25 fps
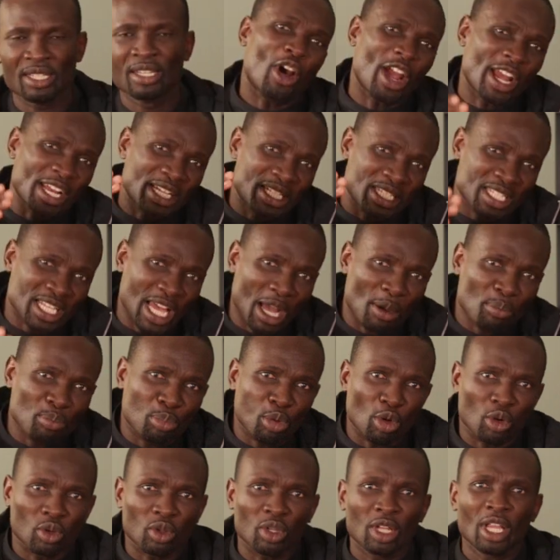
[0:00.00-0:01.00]
For
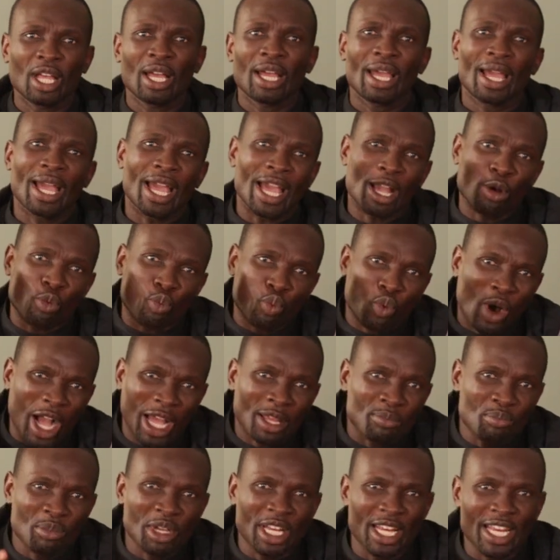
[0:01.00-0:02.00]
example, a
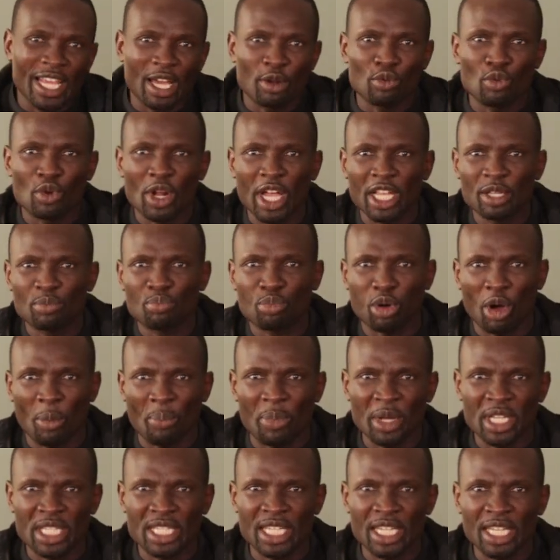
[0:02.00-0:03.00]
1 million rand
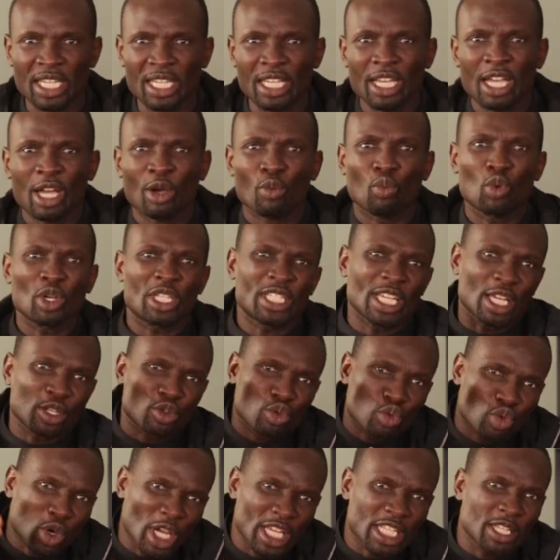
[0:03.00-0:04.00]
property with a
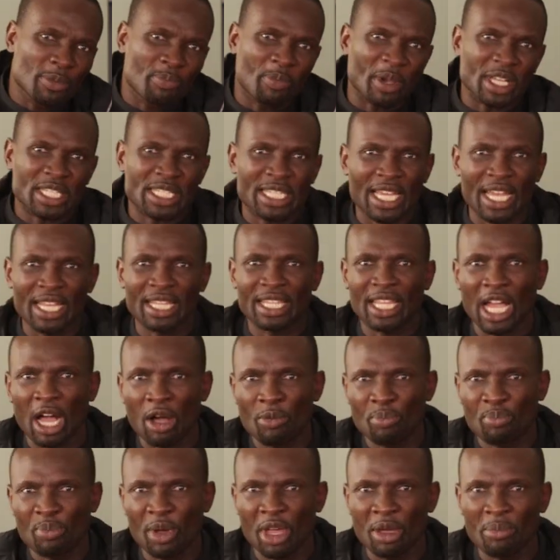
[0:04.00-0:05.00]
20%
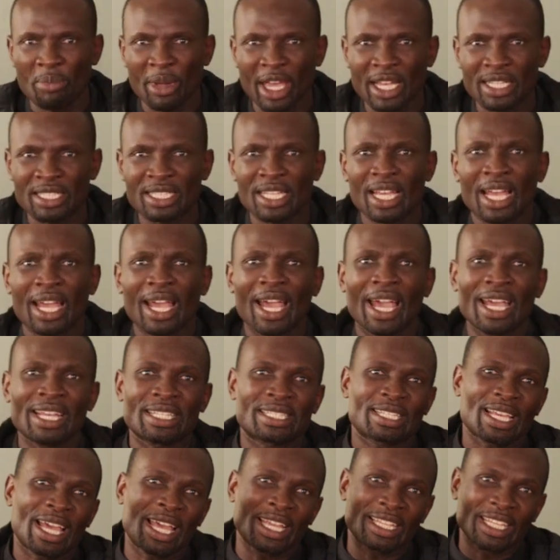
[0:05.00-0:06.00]
down payment
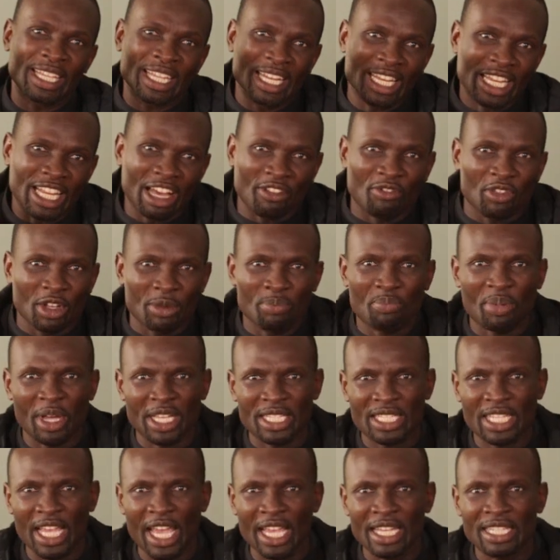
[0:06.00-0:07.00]
at an
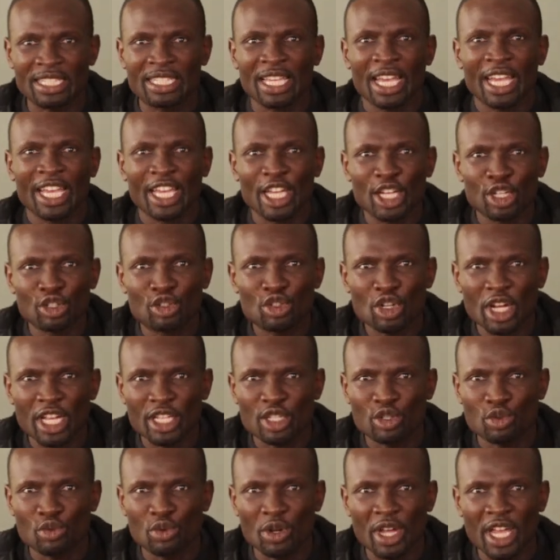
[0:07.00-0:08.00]
11%
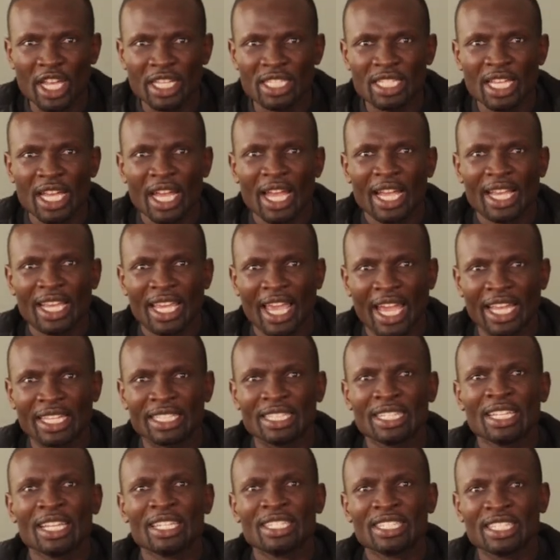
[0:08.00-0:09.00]
interest rate
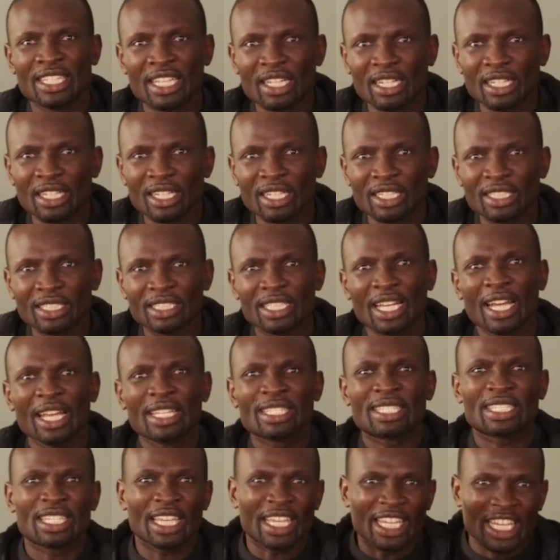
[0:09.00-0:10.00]
can yield
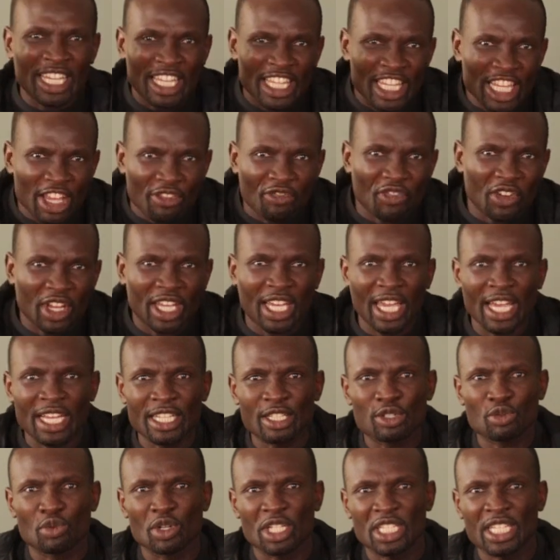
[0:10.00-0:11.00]

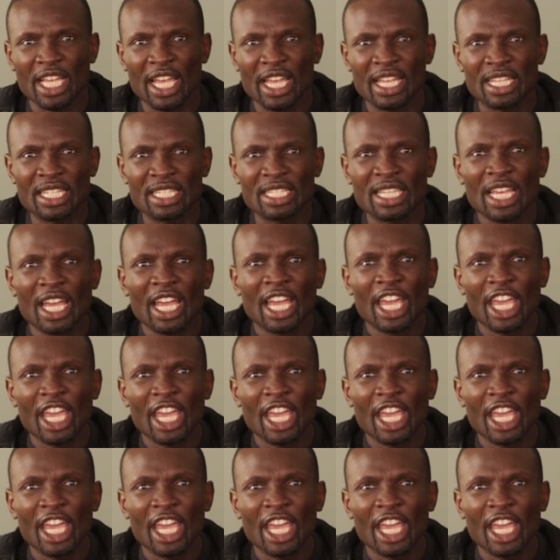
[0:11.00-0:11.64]
significant returns